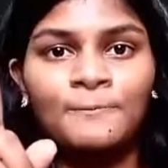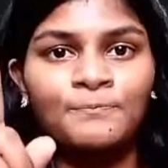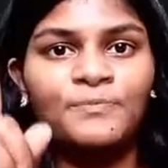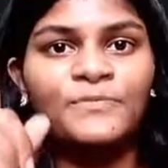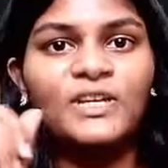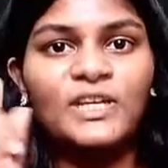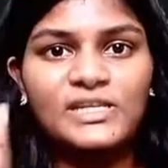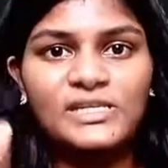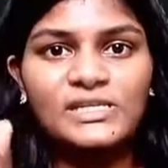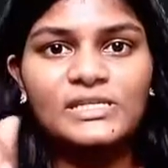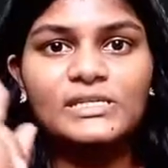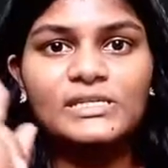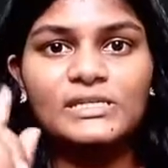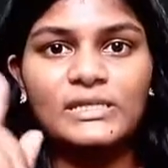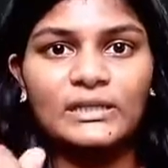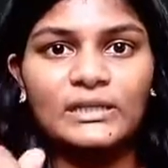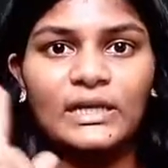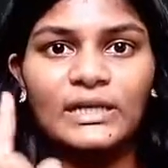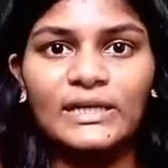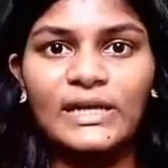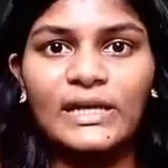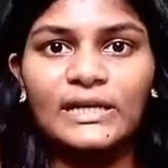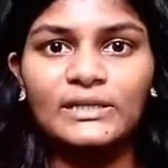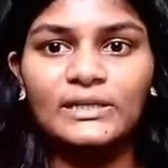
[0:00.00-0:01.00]
resistor
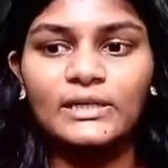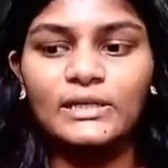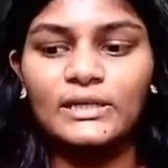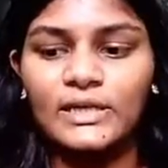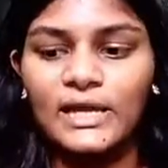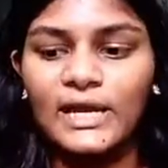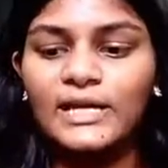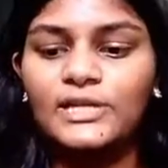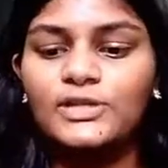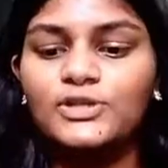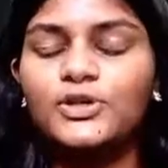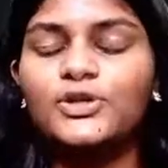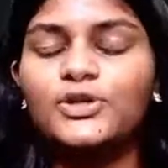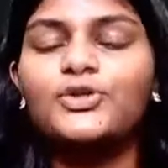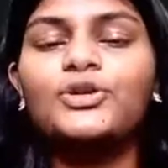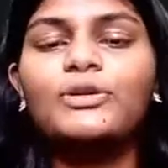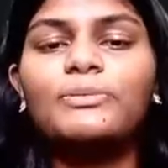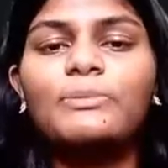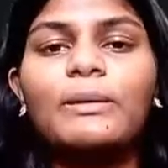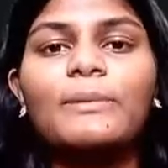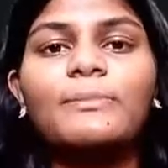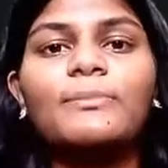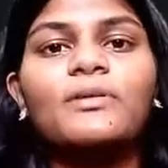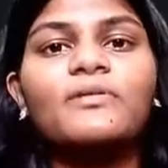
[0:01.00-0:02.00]
connected, right? So you
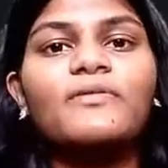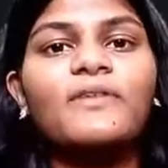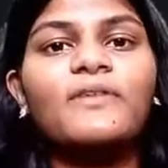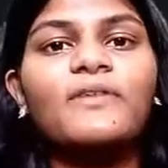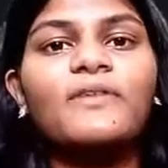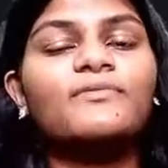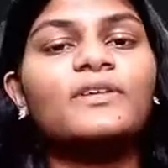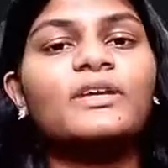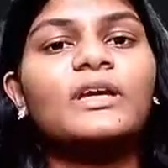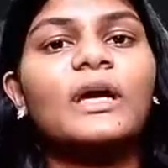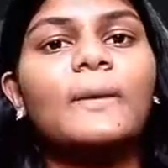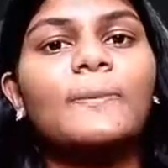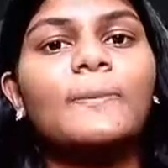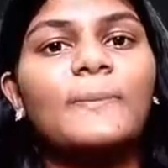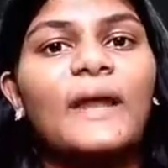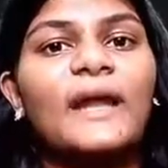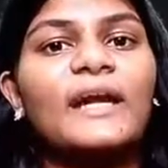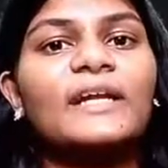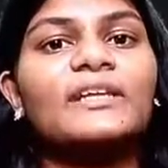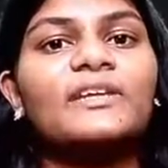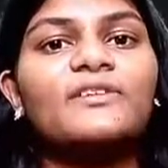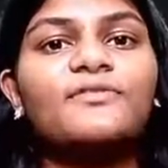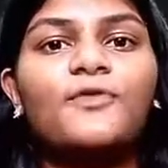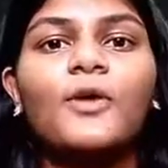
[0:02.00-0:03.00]
remember when we applied
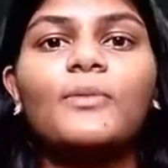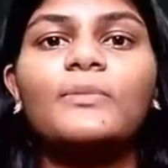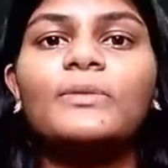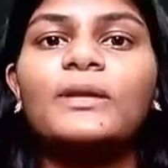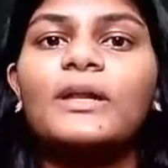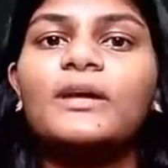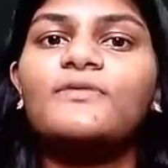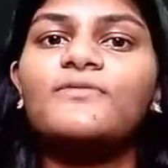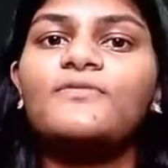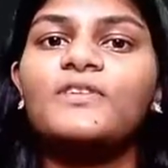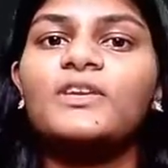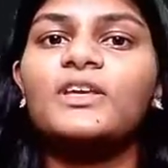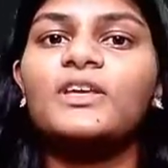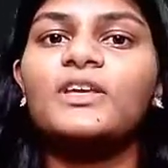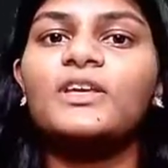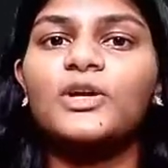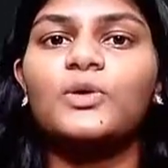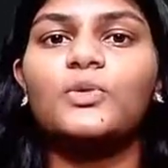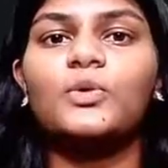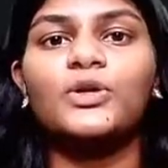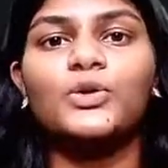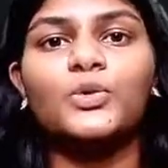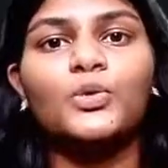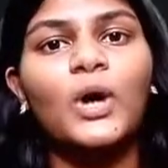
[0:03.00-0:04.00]
the formula V
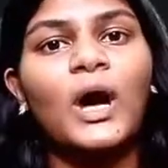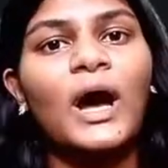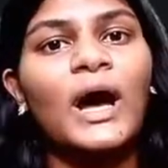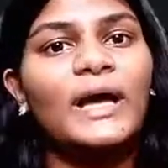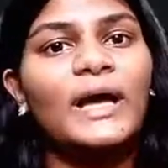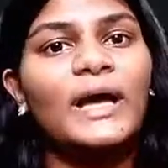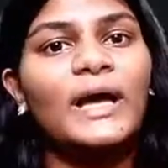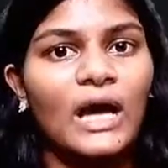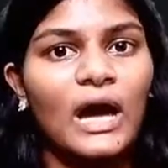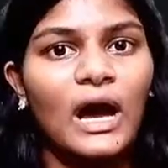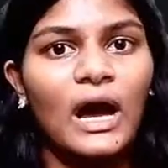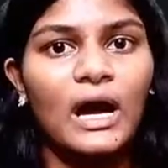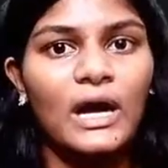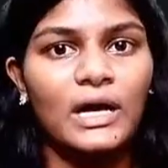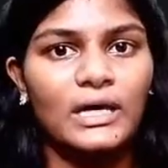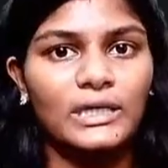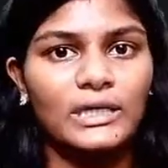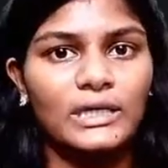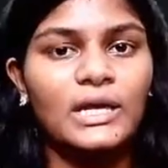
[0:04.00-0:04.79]
equal to IR,